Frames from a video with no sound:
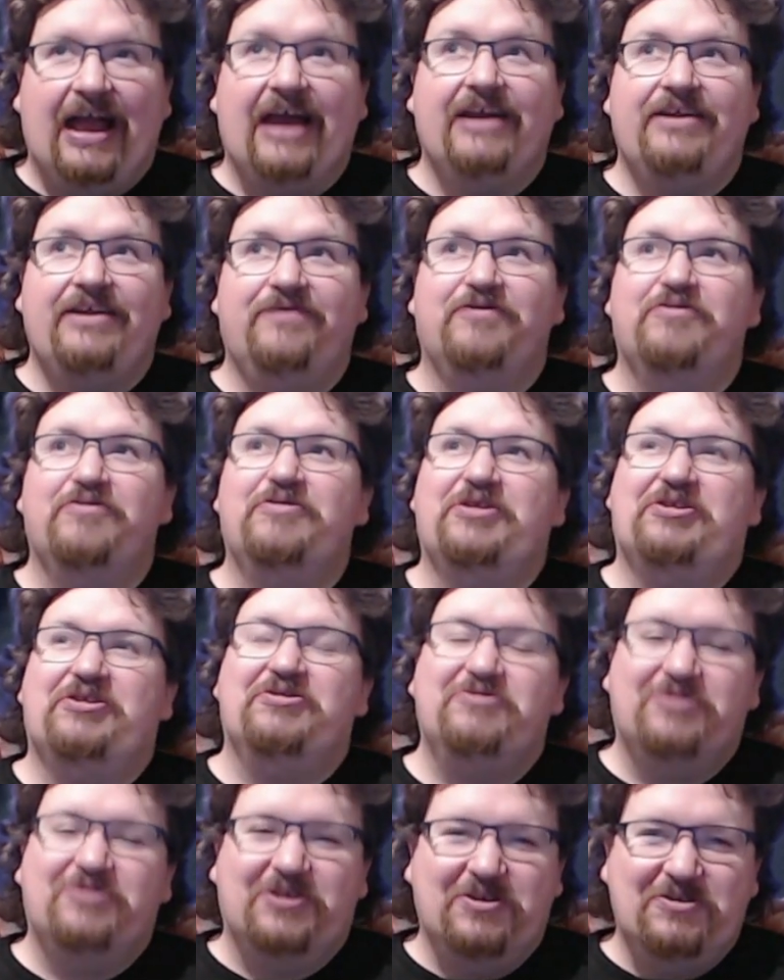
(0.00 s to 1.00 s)
and even with
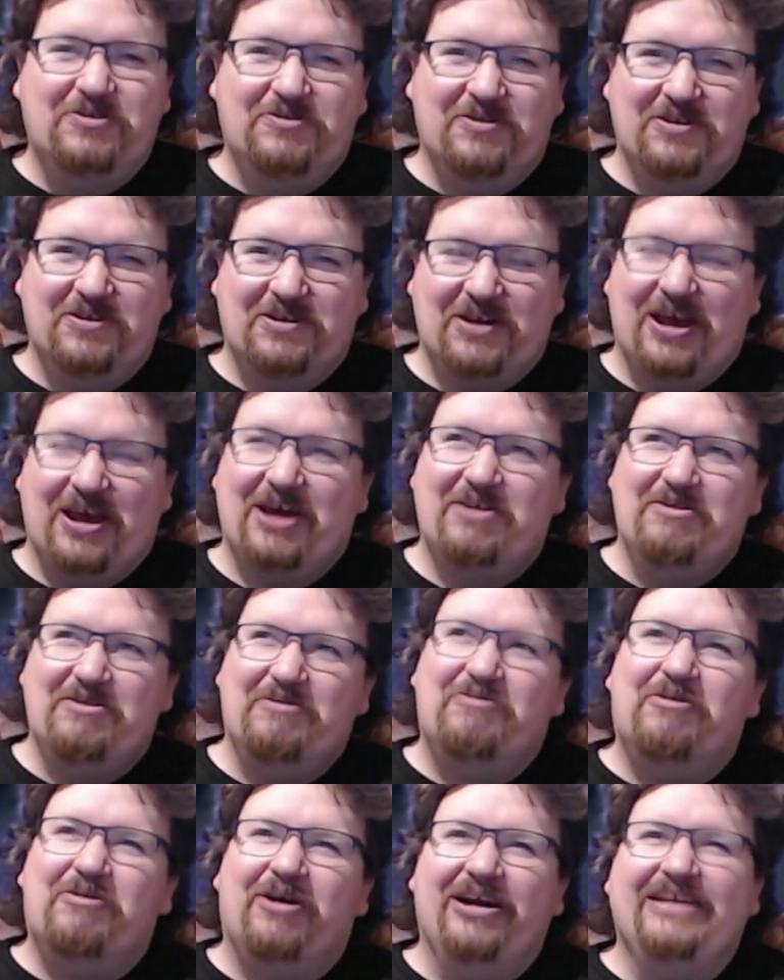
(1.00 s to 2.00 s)

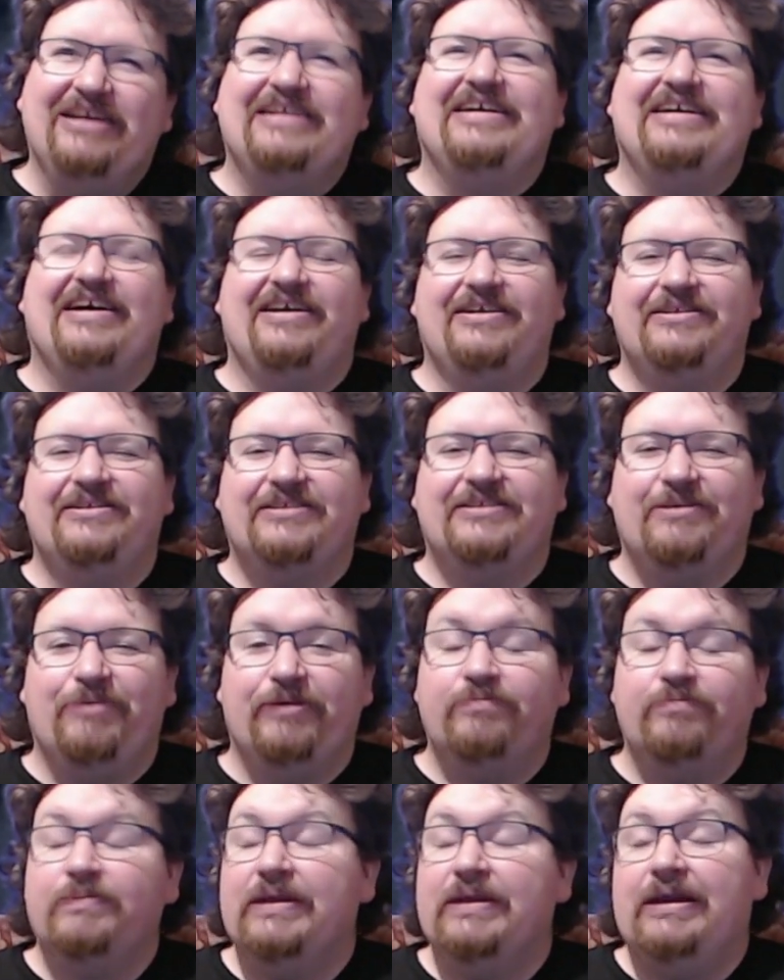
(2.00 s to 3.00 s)
201 cars, I'm
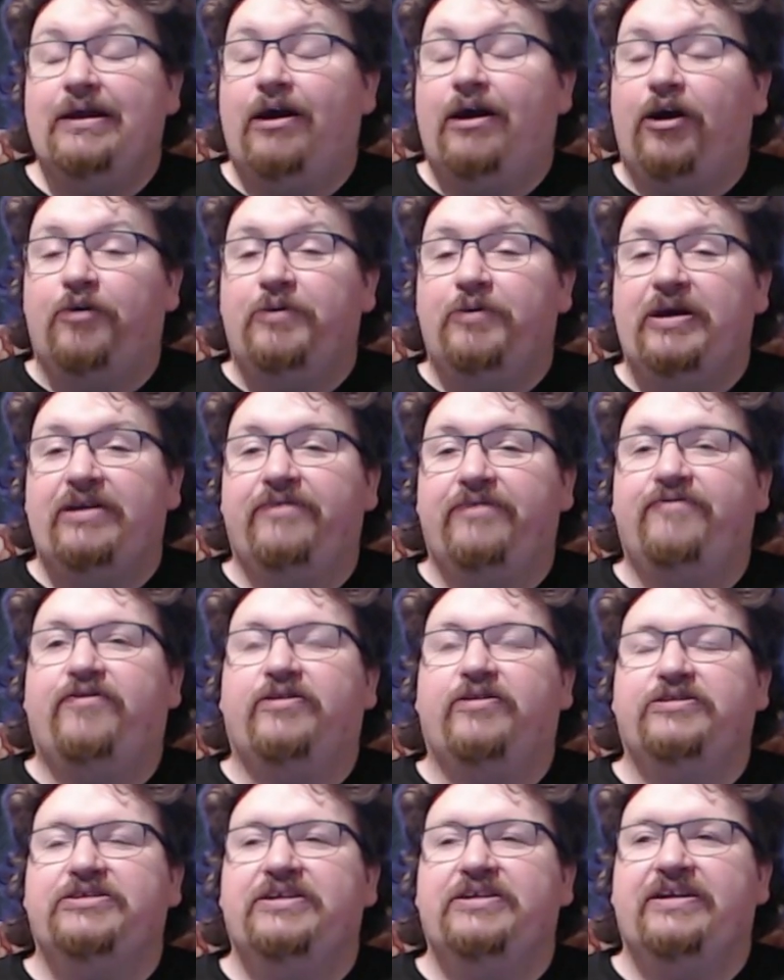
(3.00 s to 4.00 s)
like, oh well,
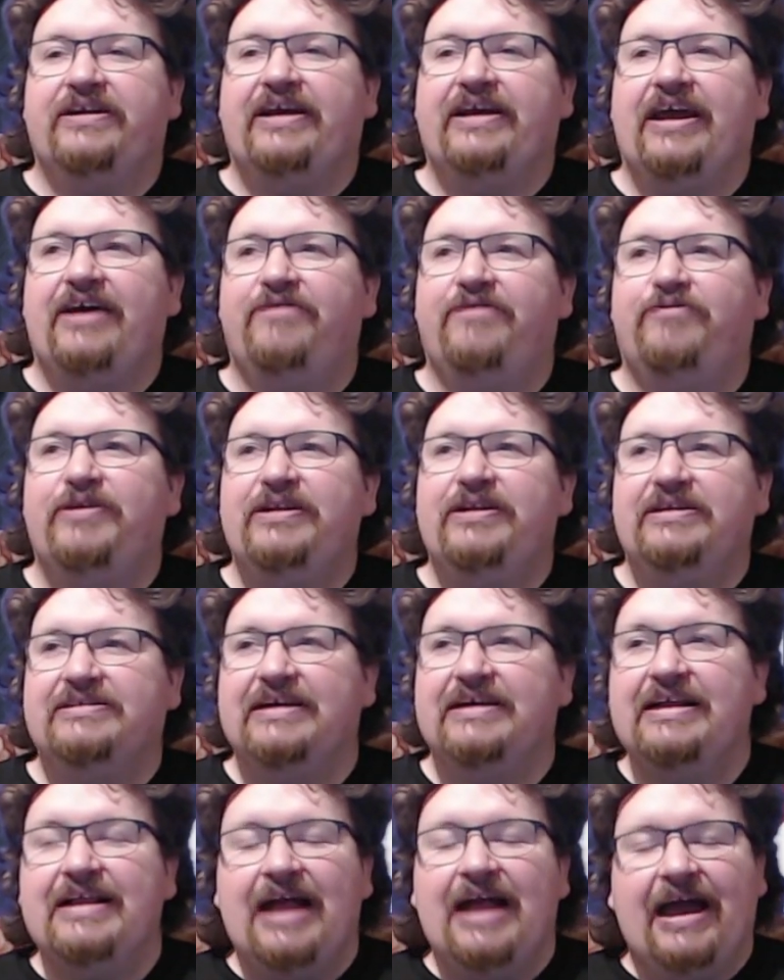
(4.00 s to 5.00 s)
unfortunate, I can't win
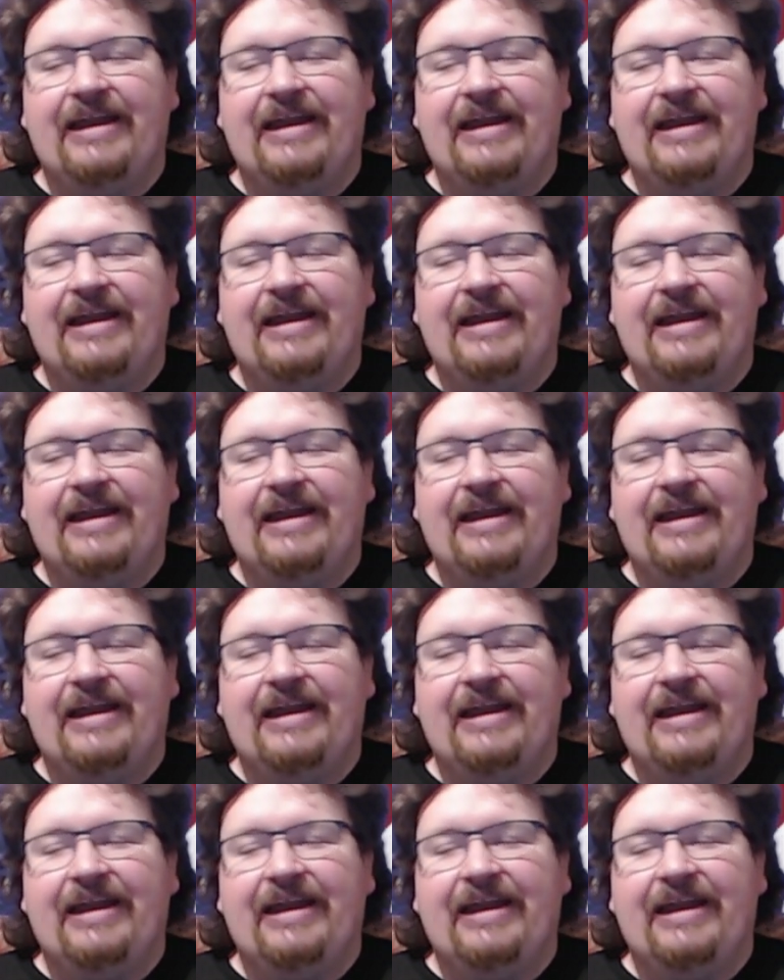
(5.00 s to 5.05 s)
this.